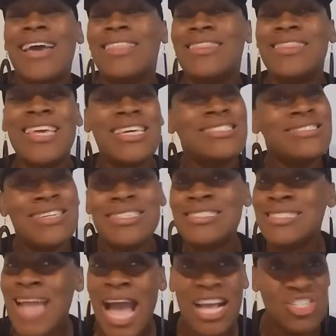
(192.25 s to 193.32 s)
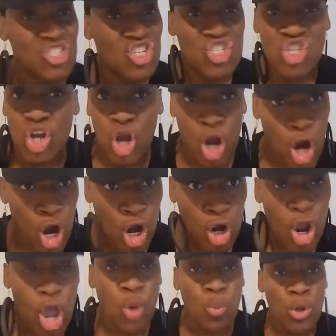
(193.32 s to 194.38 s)
this does not just
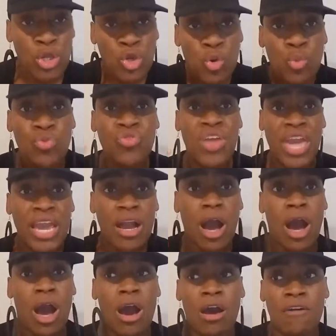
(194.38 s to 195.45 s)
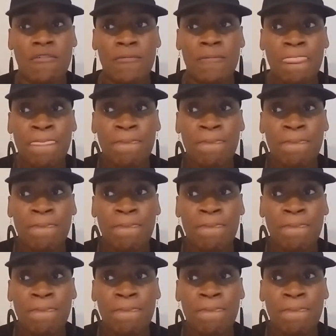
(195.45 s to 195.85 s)
occur when you think of